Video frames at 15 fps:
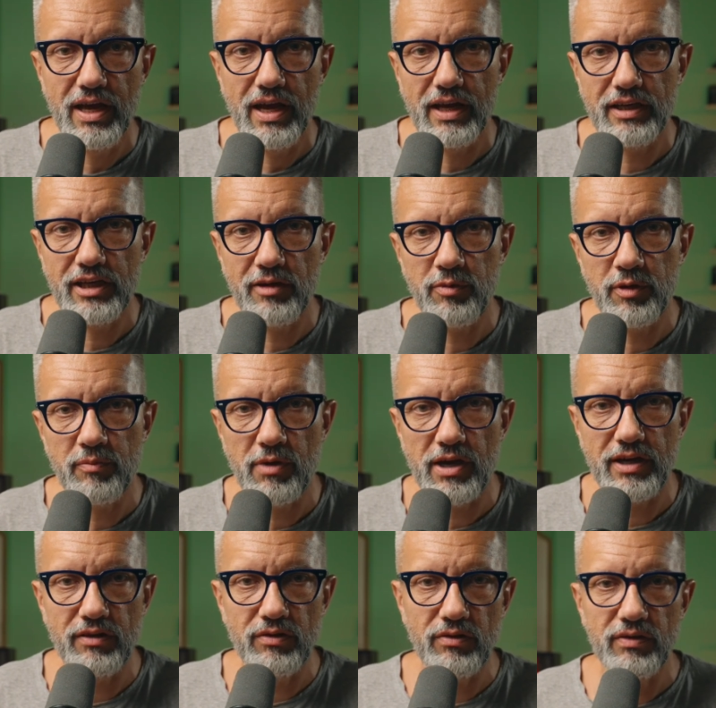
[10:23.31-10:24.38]
And keep in
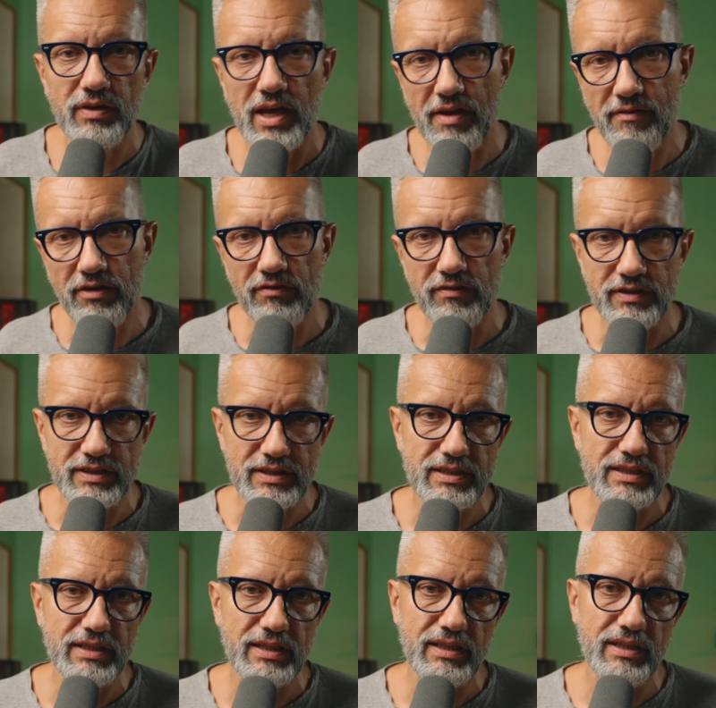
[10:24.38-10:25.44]
mind, not everyone
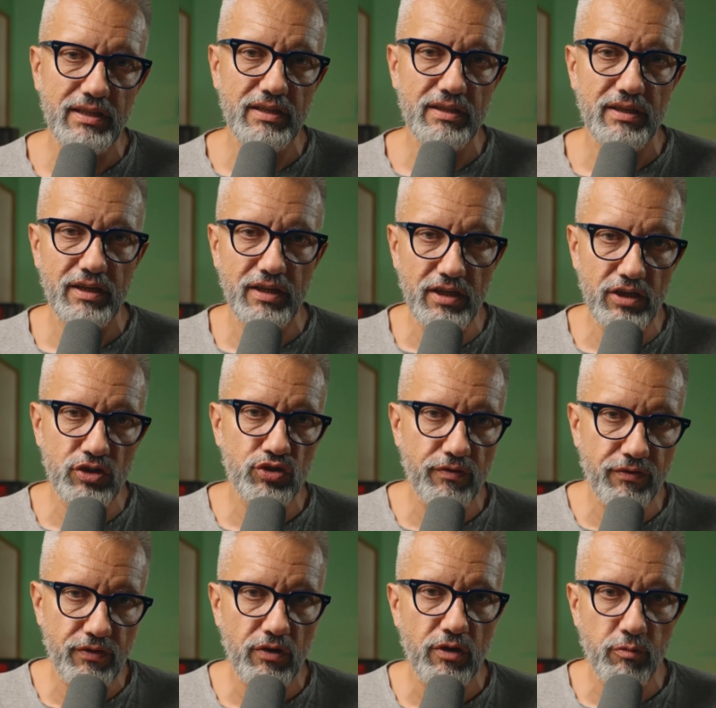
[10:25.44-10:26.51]
see each
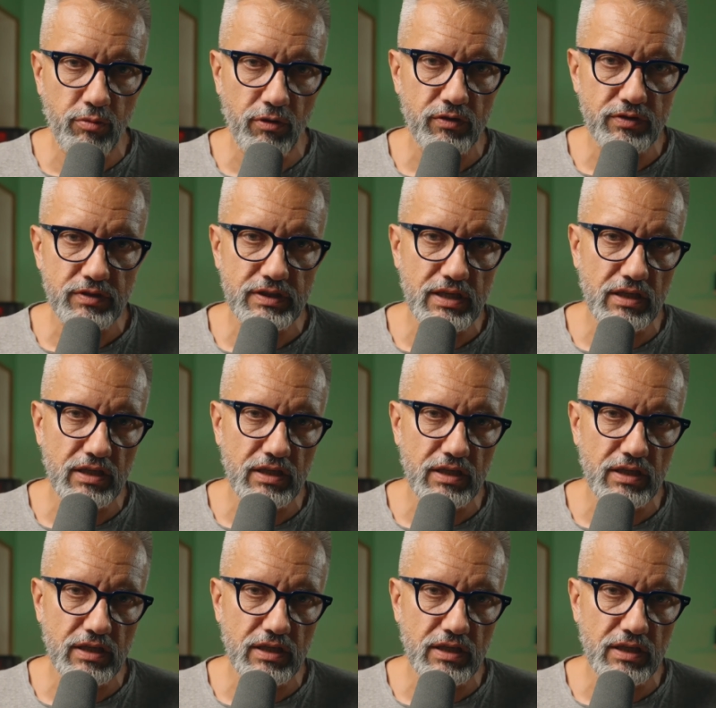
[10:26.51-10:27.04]
of your posts.